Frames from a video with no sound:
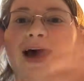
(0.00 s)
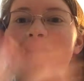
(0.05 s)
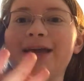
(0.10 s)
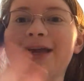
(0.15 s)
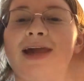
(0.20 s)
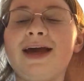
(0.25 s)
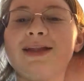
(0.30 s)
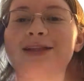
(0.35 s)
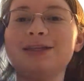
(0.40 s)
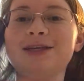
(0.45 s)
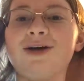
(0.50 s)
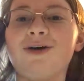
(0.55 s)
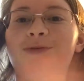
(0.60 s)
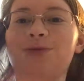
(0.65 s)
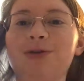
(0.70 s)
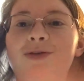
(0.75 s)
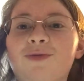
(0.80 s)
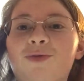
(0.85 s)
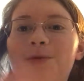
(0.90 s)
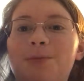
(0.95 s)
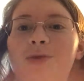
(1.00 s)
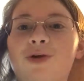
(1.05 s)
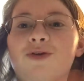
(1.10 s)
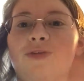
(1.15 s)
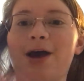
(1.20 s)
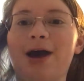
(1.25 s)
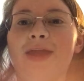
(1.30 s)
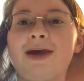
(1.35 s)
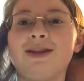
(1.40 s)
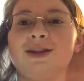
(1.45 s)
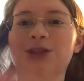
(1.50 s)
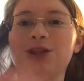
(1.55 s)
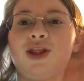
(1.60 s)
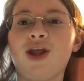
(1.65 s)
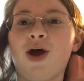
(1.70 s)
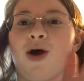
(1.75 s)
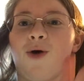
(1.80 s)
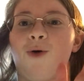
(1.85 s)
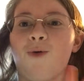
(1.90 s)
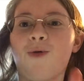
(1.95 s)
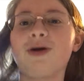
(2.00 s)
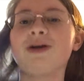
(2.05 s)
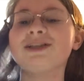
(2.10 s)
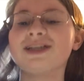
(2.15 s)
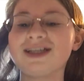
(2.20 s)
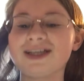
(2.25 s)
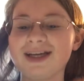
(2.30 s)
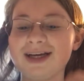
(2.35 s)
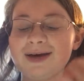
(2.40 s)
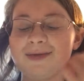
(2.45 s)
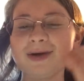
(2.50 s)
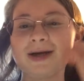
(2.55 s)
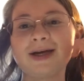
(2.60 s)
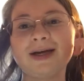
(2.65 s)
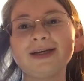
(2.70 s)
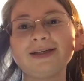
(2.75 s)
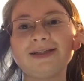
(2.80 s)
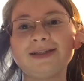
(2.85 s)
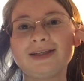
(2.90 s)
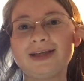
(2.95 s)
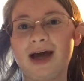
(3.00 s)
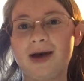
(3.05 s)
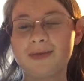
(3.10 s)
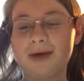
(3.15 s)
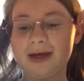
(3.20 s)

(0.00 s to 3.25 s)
I can't deal with a woman crying, no, because,